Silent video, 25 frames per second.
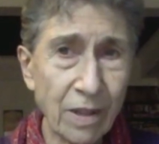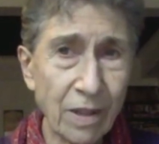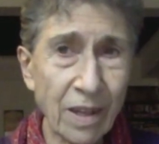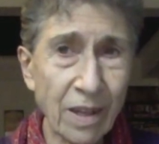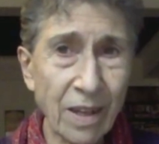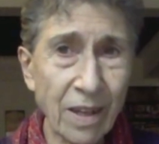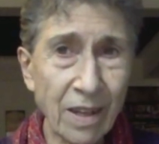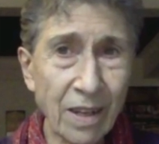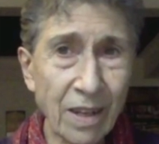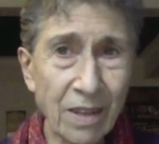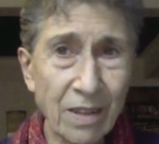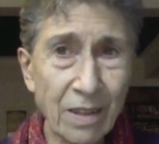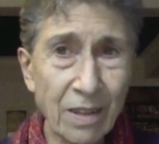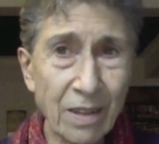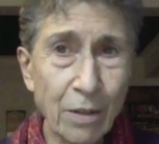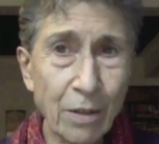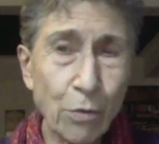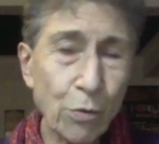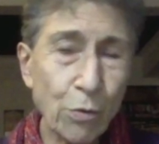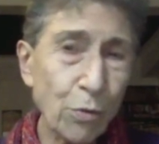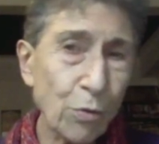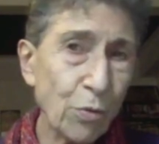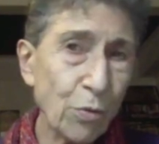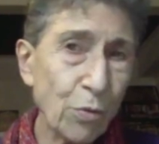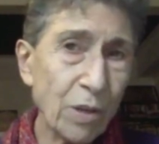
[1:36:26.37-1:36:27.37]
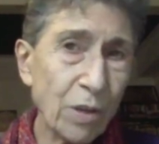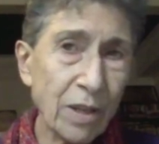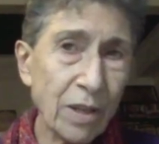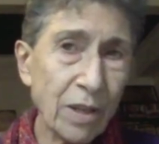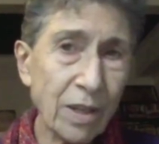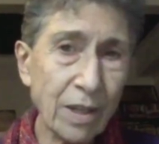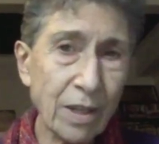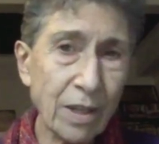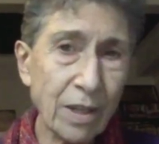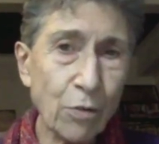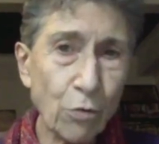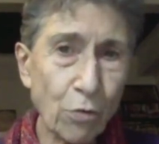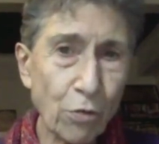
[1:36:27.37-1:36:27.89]
and
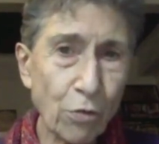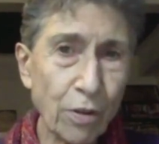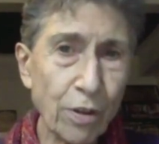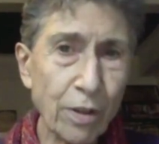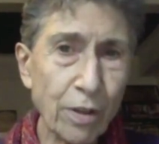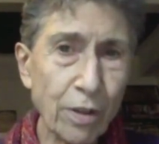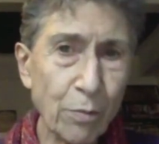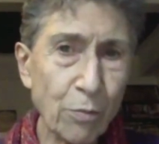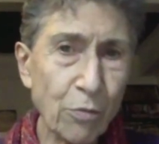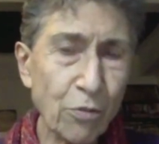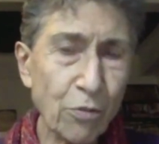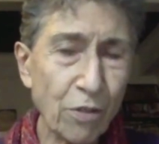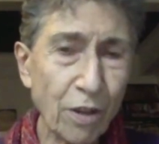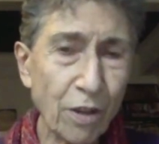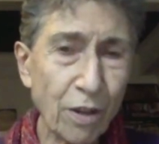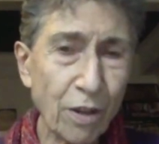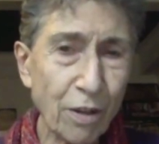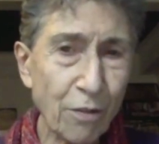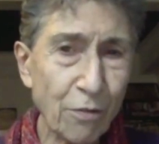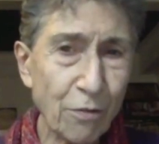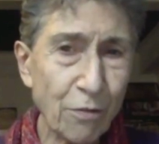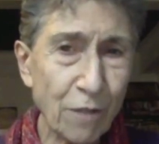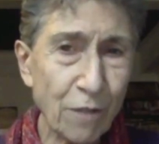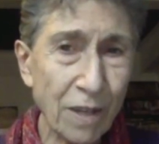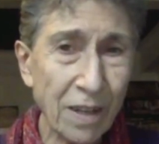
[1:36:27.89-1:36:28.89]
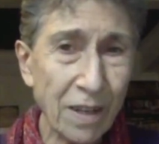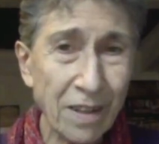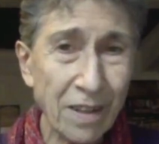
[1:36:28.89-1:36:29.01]
including in terms of